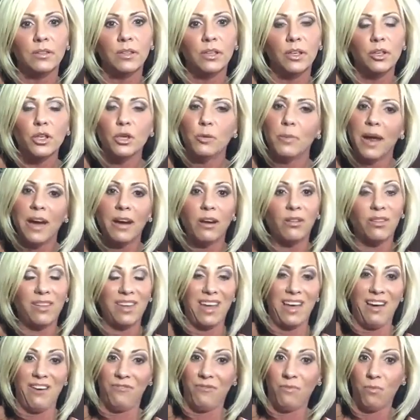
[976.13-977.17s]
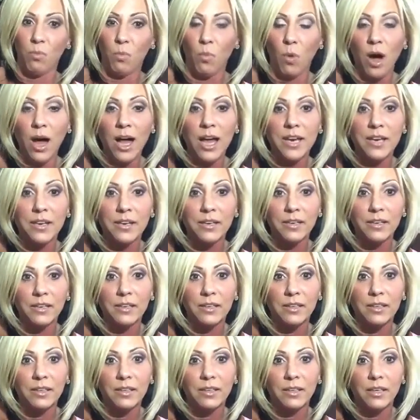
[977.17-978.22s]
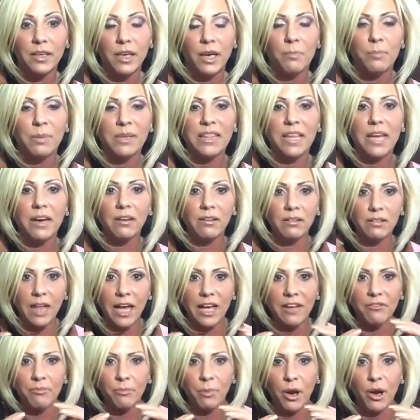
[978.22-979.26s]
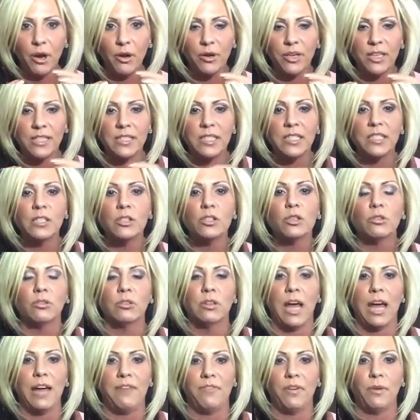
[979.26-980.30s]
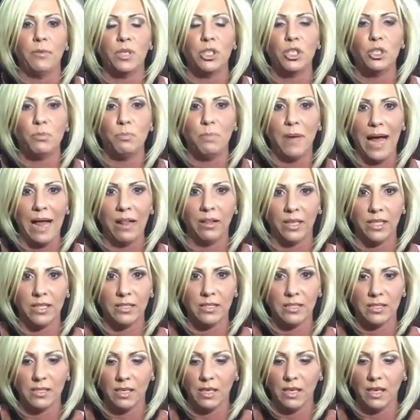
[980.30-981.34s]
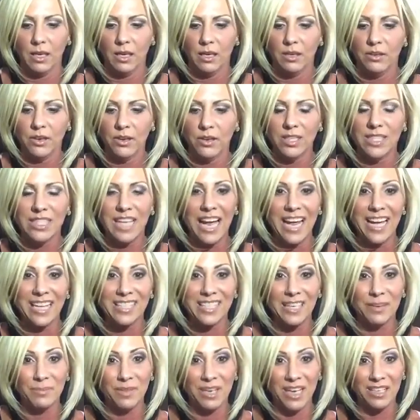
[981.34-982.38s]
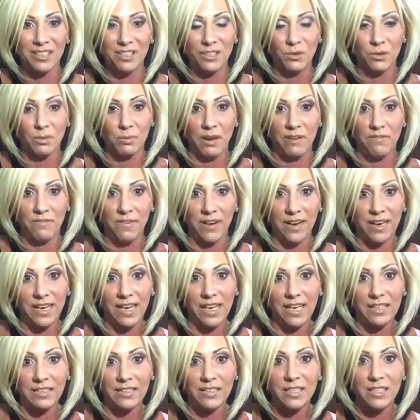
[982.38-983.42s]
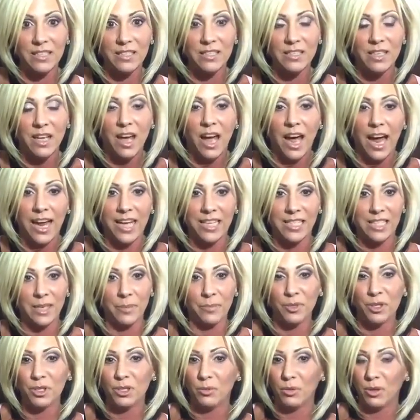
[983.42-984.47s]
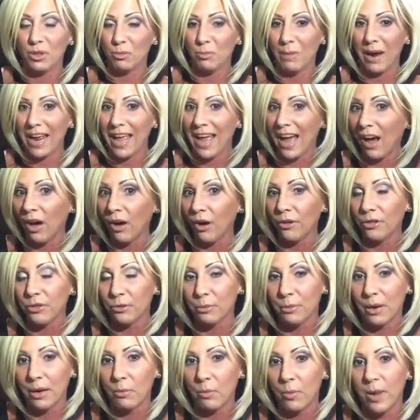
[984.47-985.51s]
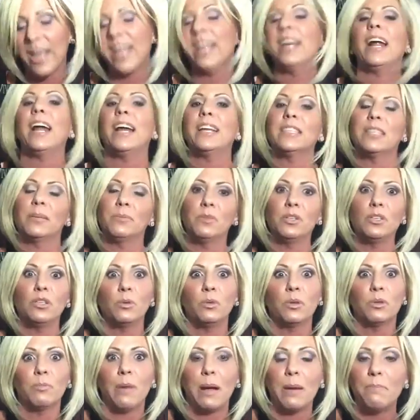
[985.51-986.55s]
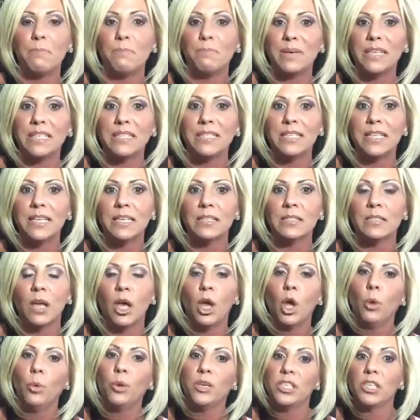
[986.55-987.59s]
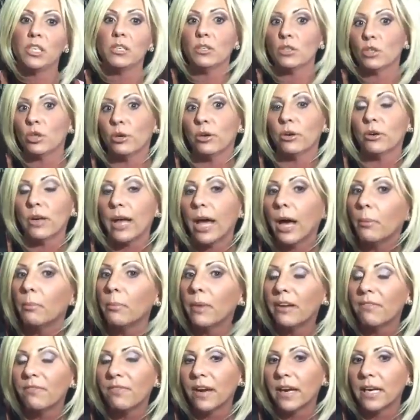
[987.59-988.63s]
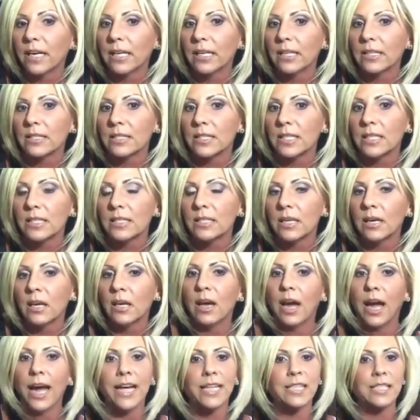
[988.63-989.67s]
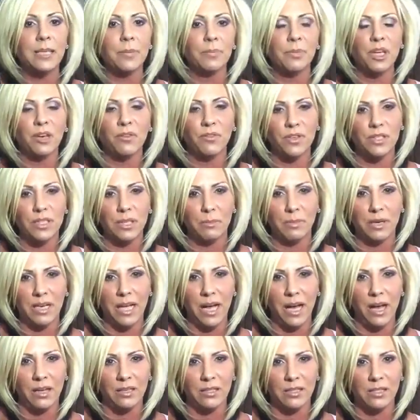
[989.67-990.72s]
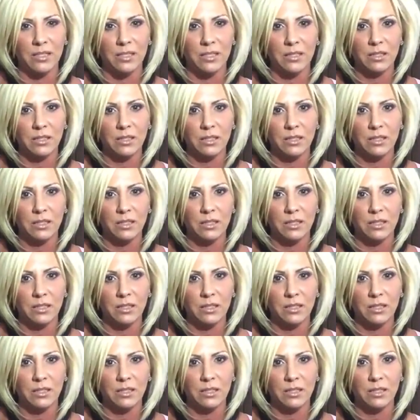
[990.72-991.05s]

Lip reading: You might only have 1. But they are life priorities. This is your life. I want you balanced. Notice I had something that had to do with my finances. I had something to do with my health or my weight. I had something to do with my business, which in turn helped my finances. I had something for somebody else.